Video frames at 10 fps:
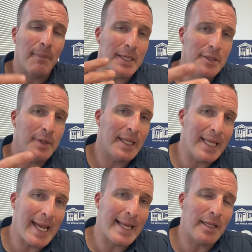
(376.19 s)
By doing
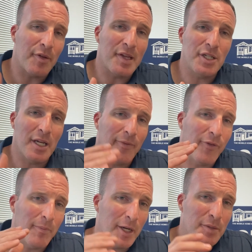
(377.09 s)
that, that'll set you up
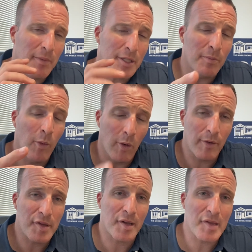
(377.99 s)
for much, much more
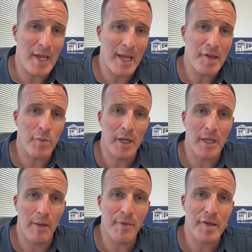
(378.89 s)
success when it
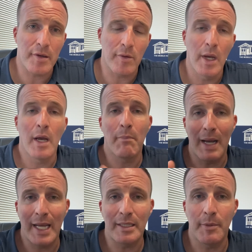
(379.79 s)
comes to
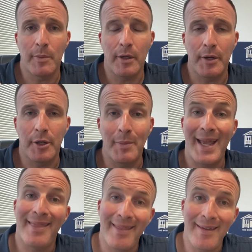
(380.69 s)
buying the mobile home
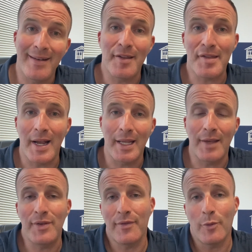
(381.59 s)
and then deciding
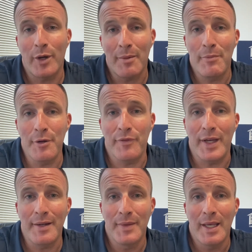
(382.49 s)
if you ever want to move
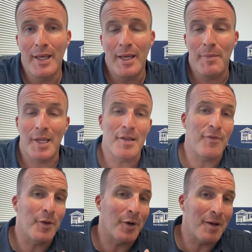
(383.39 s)
it. Because
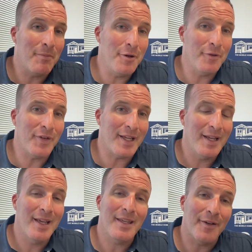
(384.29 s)
if you want to move it,
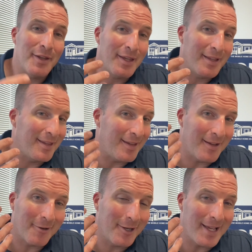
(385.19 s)
you
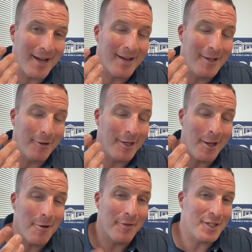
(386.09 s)
already
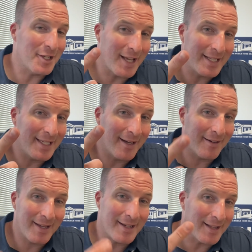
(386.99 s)
know that you like the
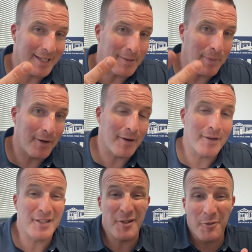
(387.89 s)
area and you like the
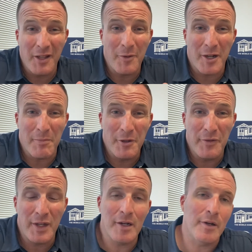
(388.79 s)
park. Do you really want to move
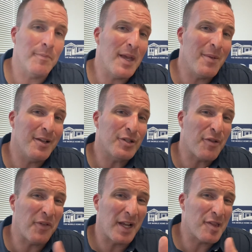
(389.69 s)
it, or do maybe you
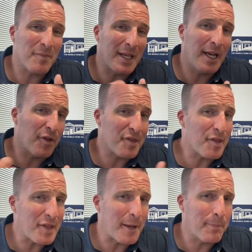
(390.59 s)
just find something else in the
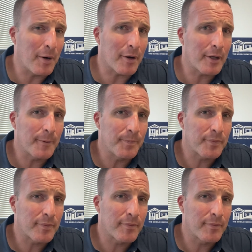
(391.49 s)
same park?
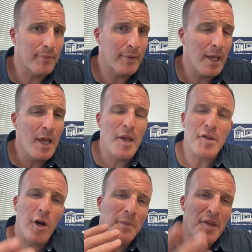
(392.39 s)

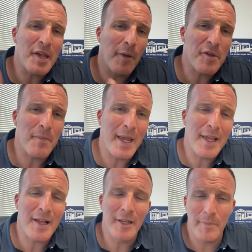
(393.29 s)
So I hope this helps
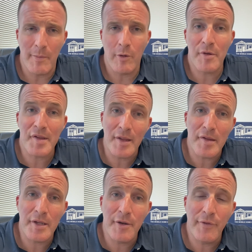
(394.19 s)
make a little bit more sense
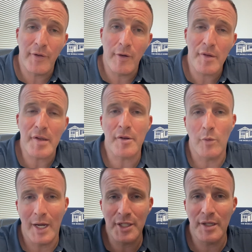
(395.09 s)
to you folks as you're
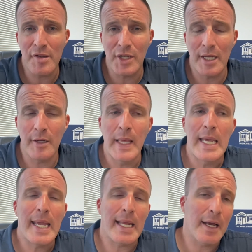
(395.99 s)
watching this channel,
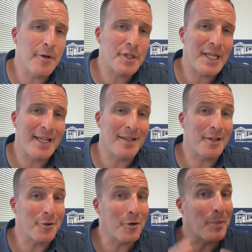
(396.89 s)
and understand that the
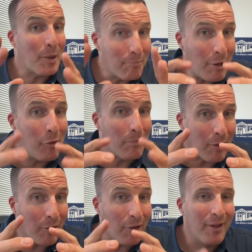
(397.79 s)
term
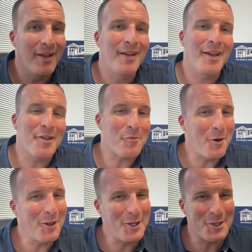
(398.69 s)
mobile is
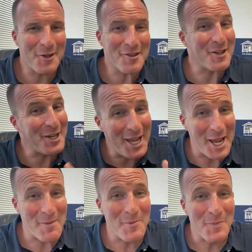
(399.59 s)
really just a
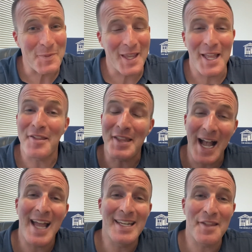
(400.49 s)
name. It's
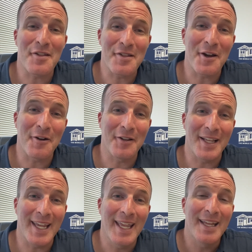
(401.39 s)
not
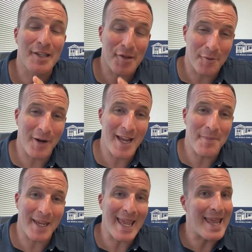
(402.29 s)
necessarily
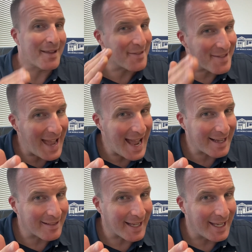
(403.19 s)
describing
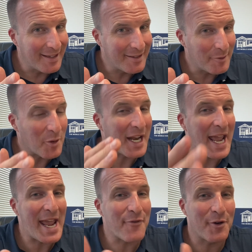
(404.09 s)
exactly what
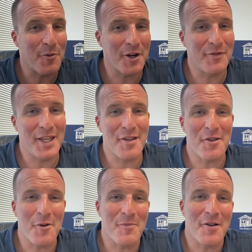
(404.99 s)
every one of these
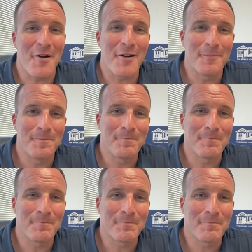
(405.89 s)
homes are.
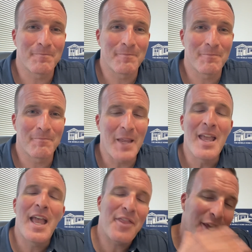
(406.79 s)

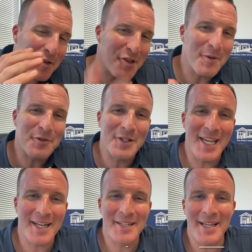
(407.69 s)
Thank you so much for
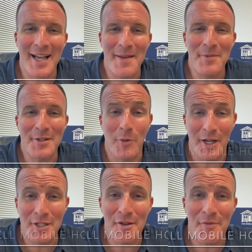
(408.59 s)
taking the time to
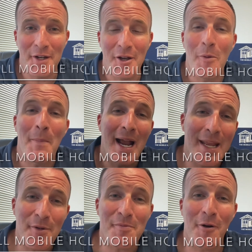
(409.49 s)
watch this video. My
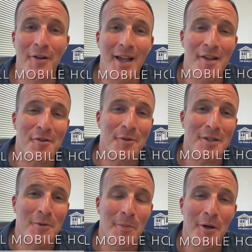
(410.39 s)
name is Mark Kaiser with the
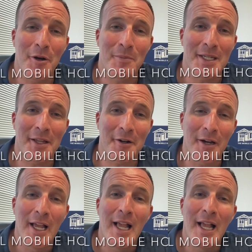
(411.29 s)
Mobile Home Dealer.